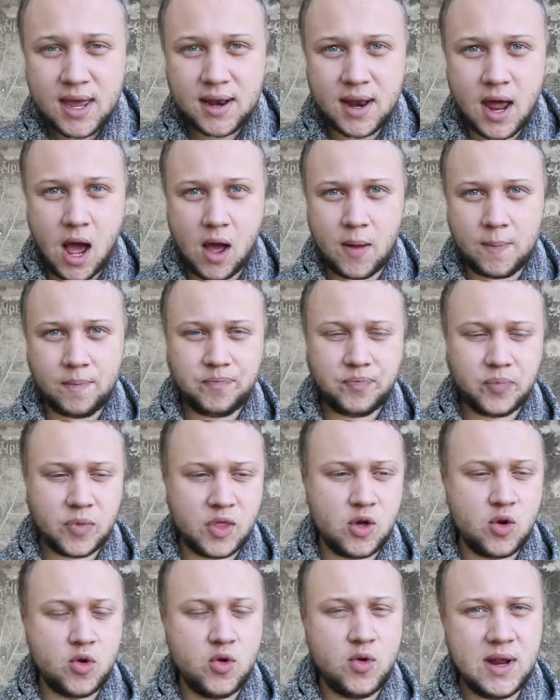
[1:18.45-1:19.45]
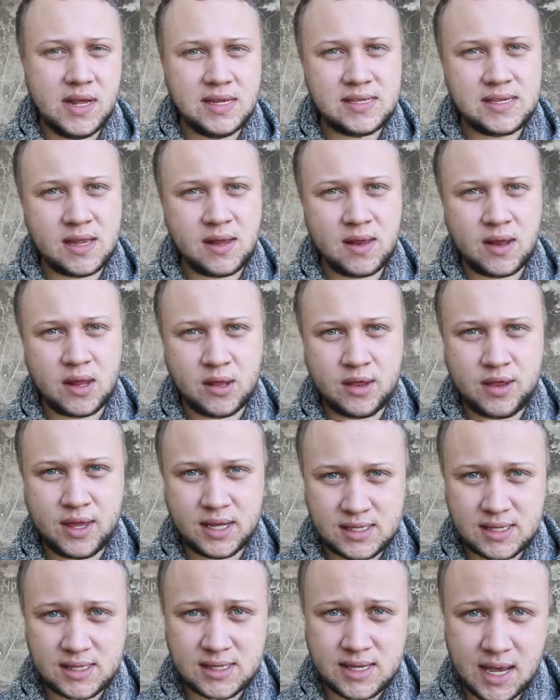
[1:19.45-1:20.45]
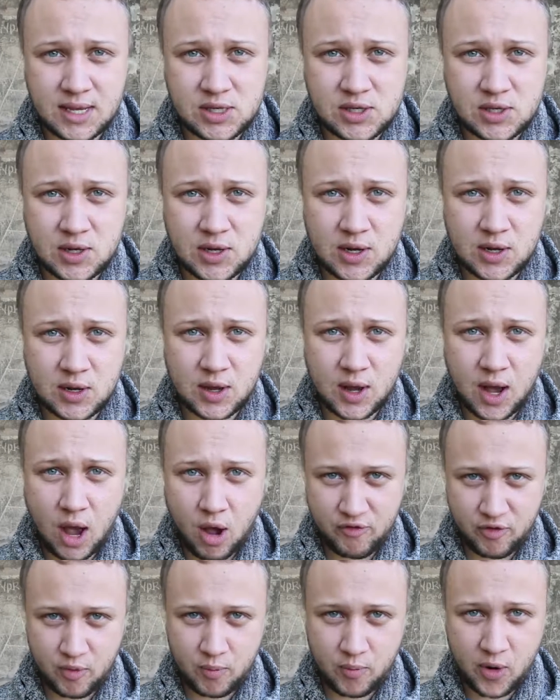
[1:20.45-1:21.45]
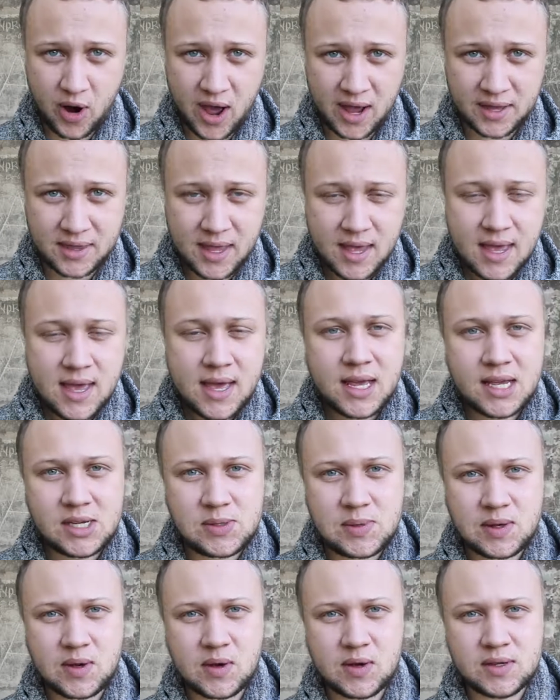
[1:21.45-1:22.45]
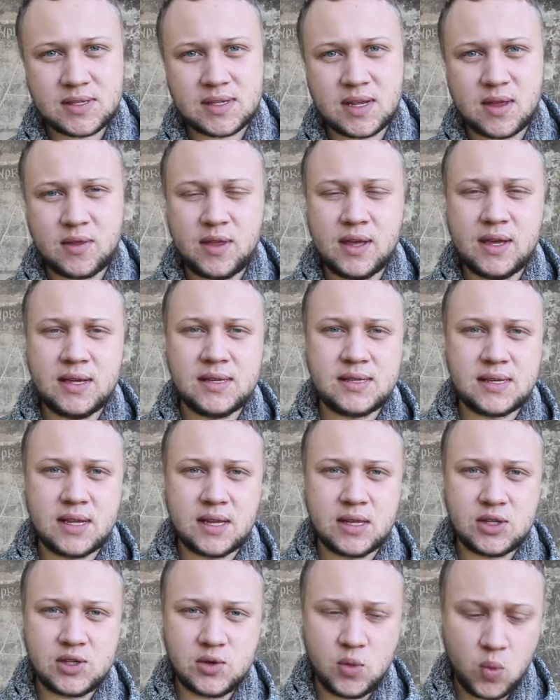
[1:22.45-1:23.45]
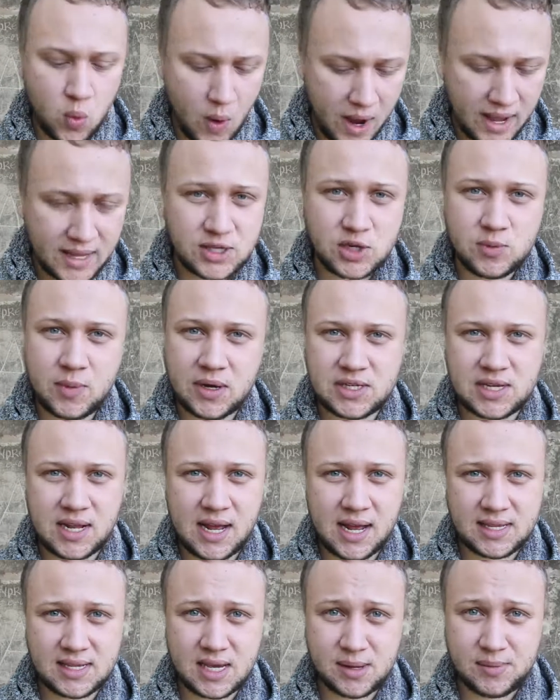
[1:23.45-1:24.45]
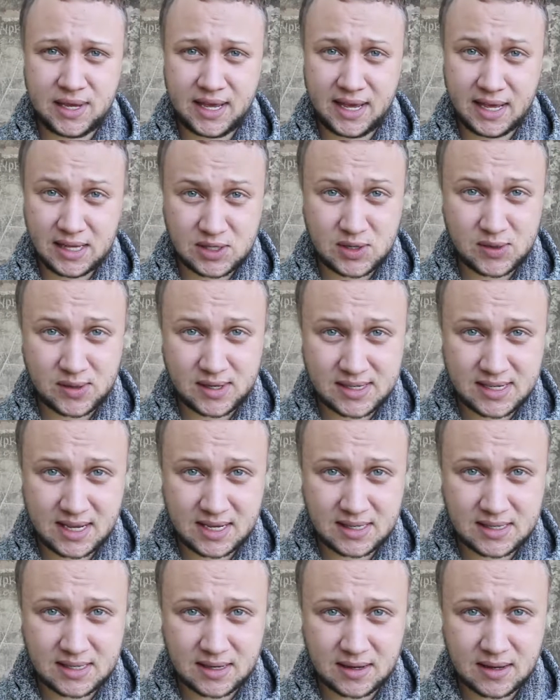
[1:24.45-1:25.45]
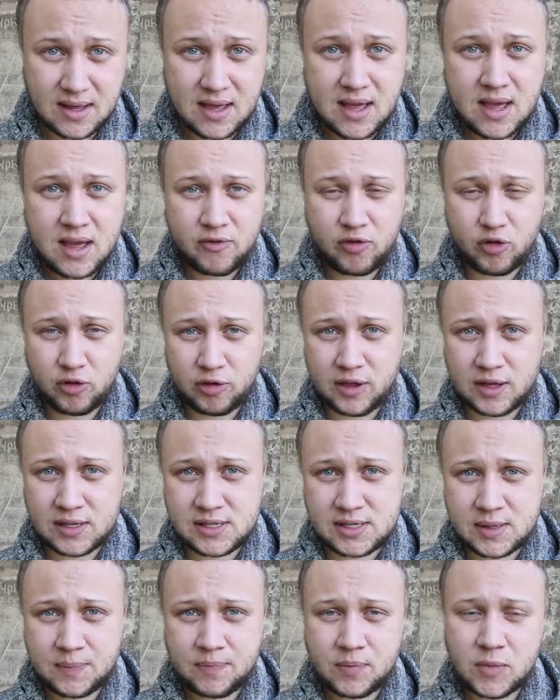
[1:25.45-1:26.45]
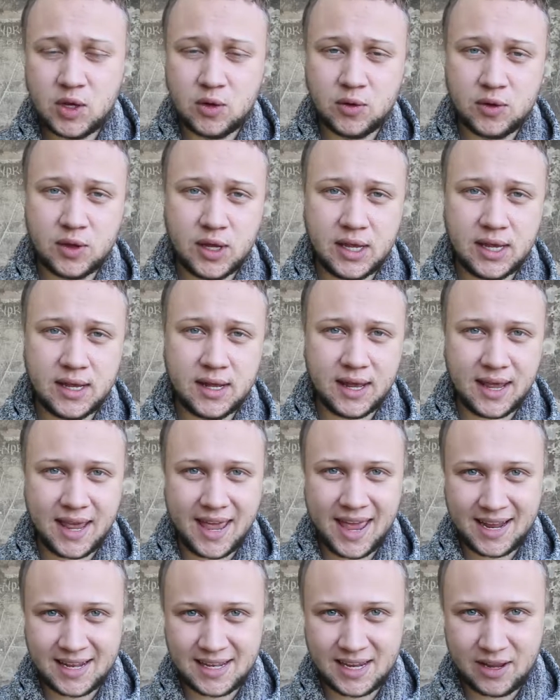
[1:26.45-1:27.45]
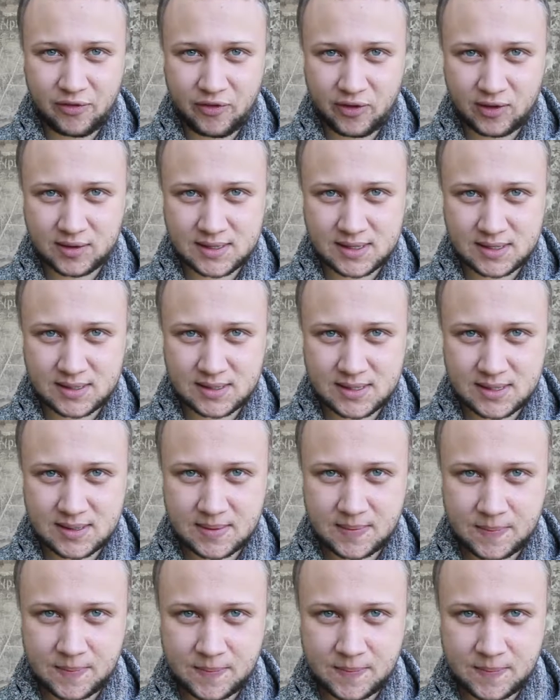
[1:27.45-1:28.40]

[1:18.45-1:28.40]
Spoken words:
Now, the reason this is going to look over bright is because there's way too much light coming into the sensor. For this, you'll need ND filters.